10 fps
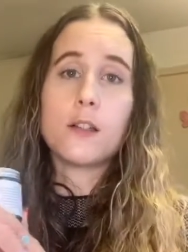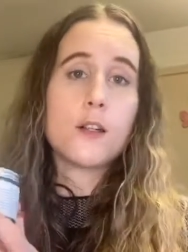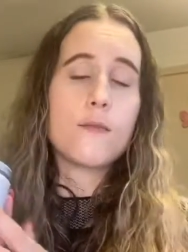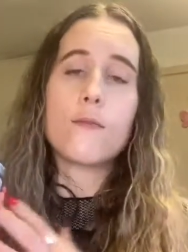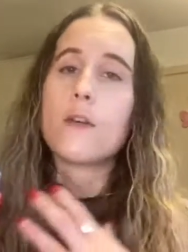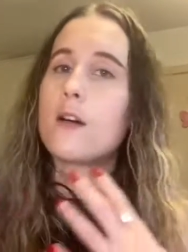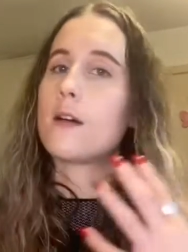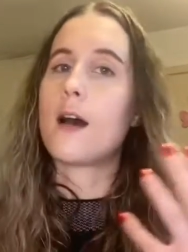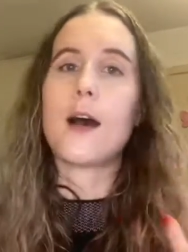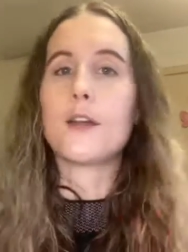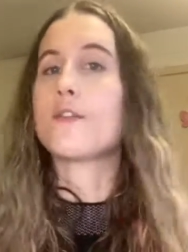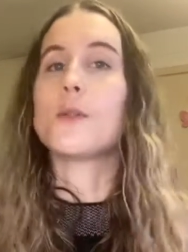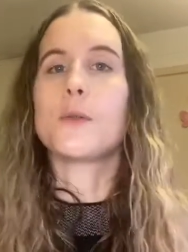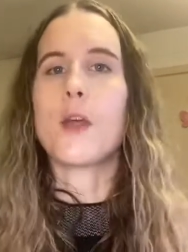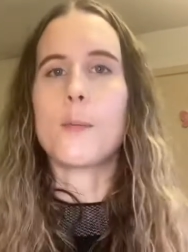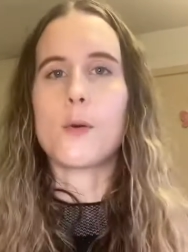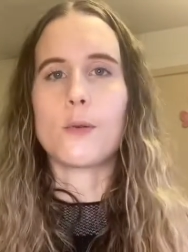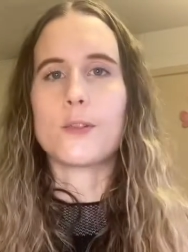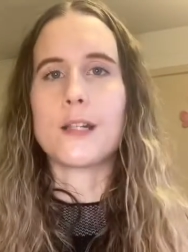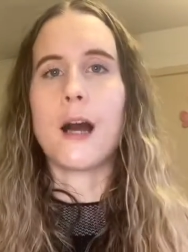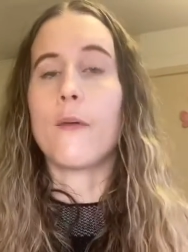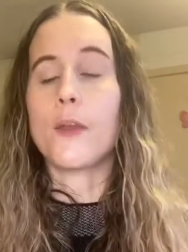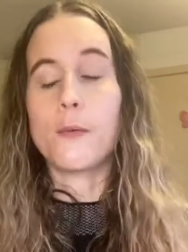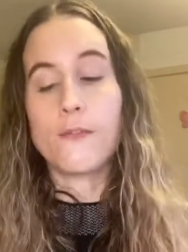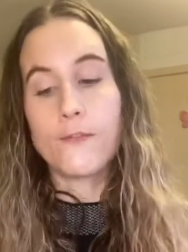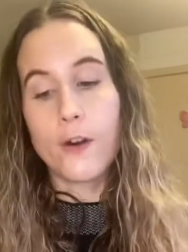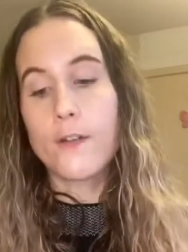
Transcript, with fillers: Have had a few of their products now, and they were very,